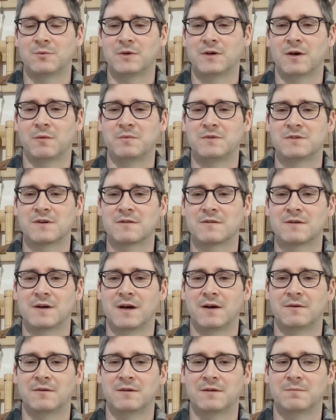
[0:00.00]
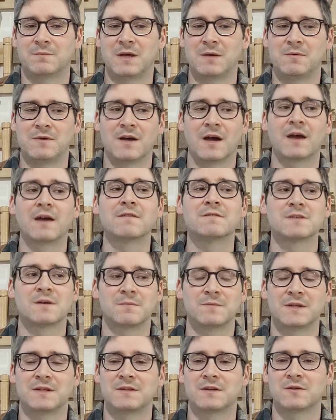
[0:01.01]
We help each other out, and maybe I have
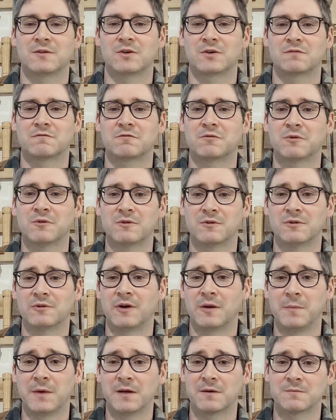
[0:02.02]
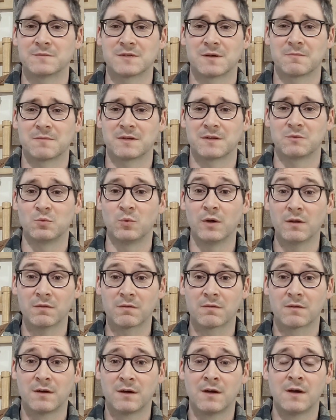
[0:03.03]
something that they're looking for, or I make them something
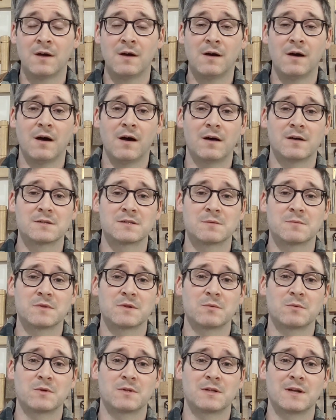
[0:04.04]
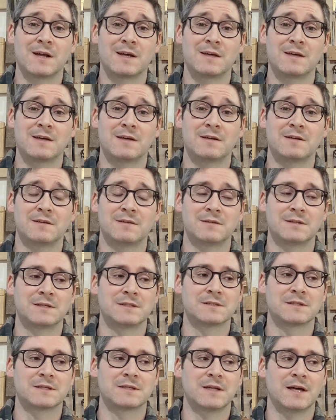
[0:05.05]
with some of the wood that I get and
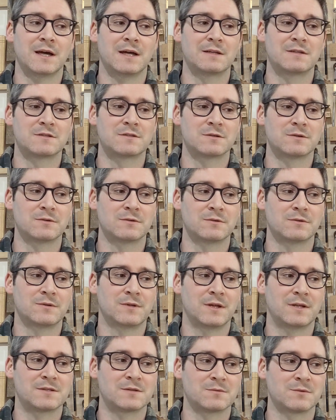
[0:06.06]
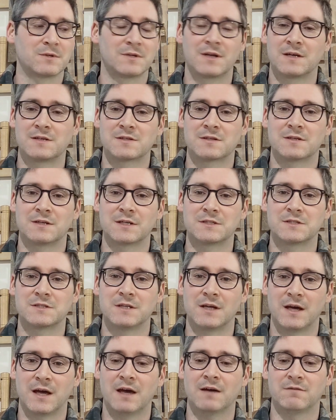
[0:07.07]
things like that. So that's a really nice
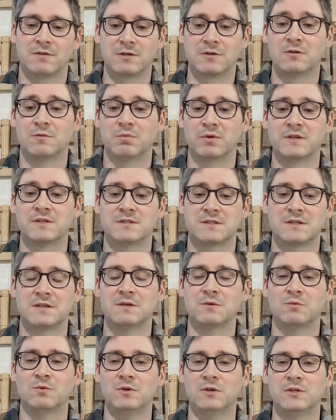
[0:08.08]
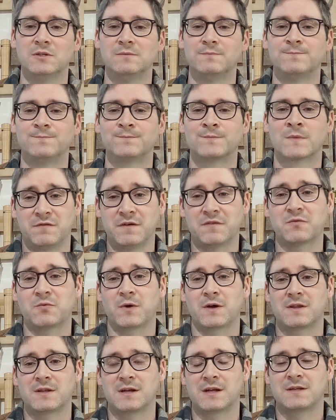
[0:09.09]
connection to have and a good place to get wood. The fifth
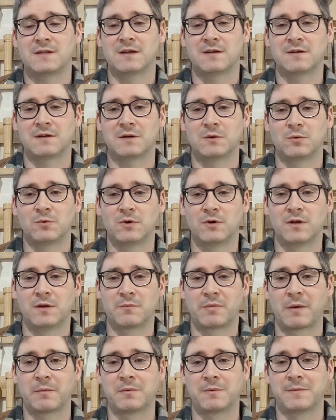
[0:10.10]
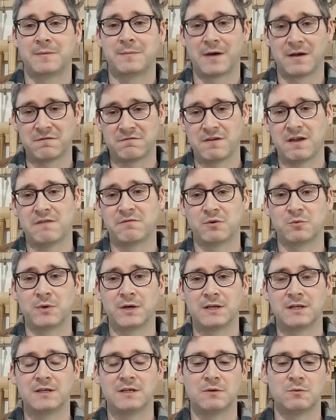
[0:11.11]
way that I tend to get wood, and probably my favorite
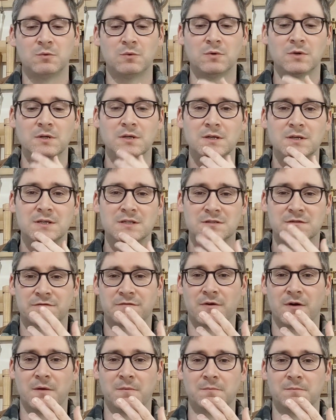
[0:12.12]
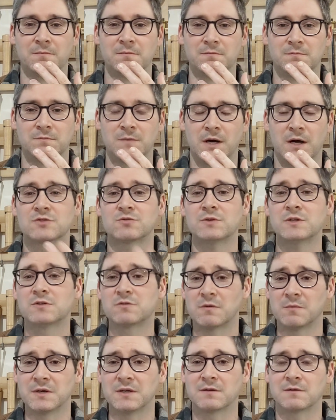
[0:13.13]
way to get wood, is from tree
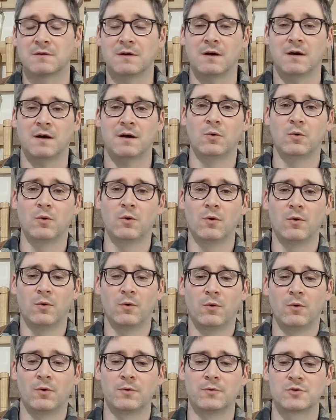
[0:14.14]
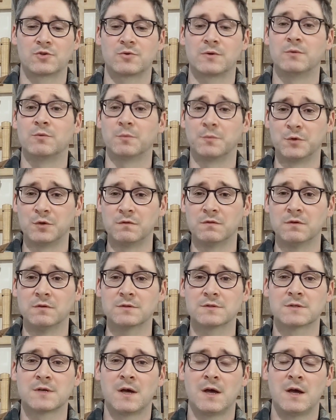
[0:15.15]
trimming or tree
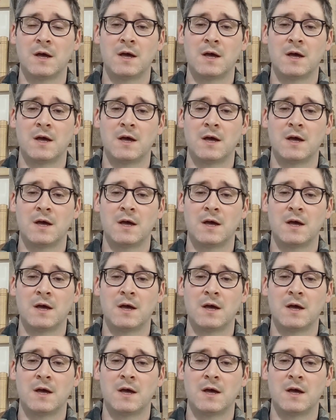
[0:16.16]
removals.